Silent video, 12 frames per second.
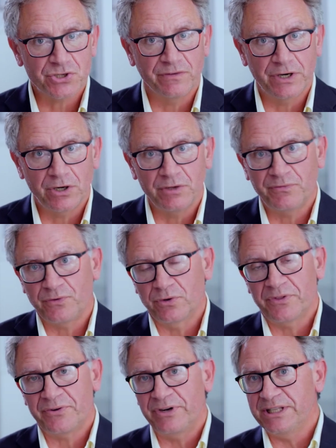overall for
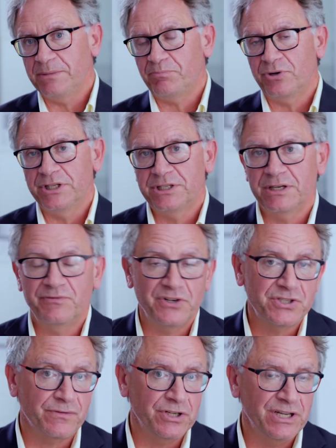3D printing,
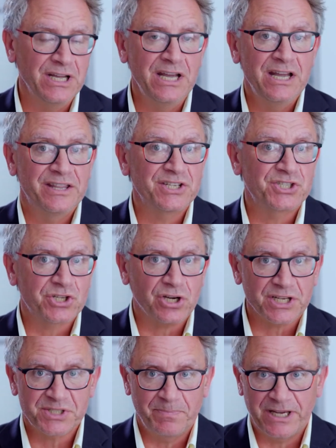first of all, there's
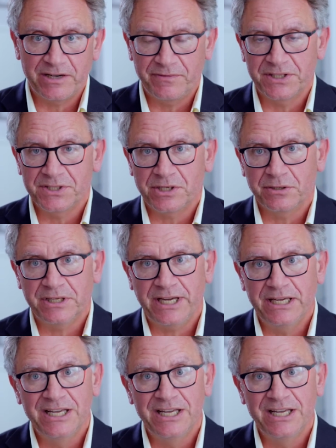cost benefits, okay?